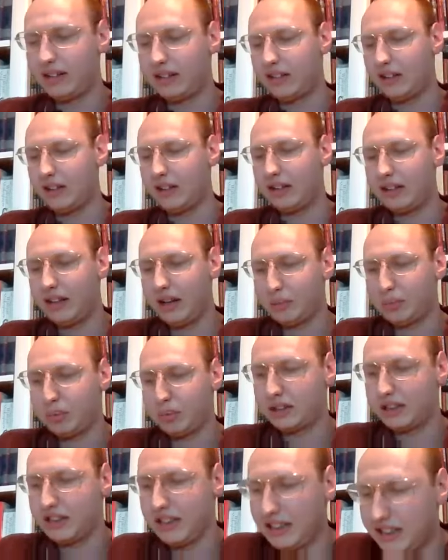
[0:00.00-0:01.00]
their
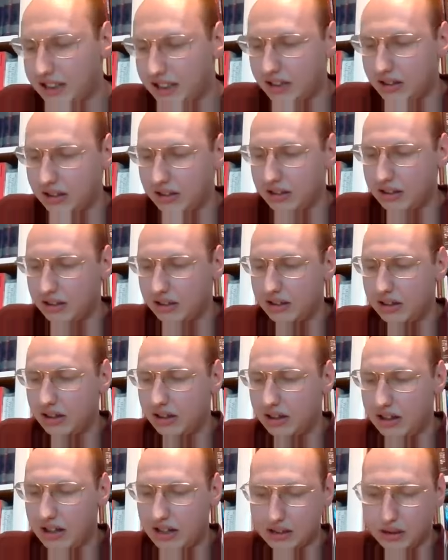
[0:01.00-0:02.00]
position
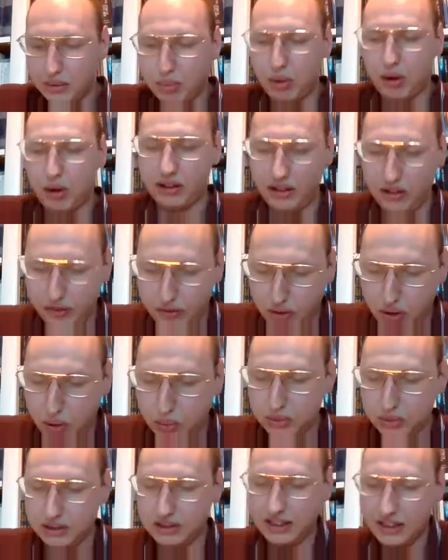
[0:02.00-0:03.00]
as a party of
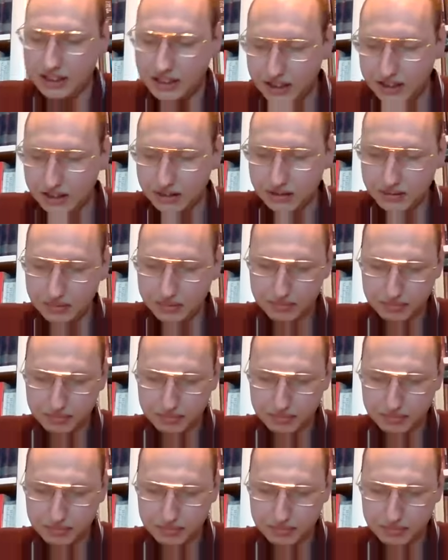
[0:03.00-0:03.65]
opposition.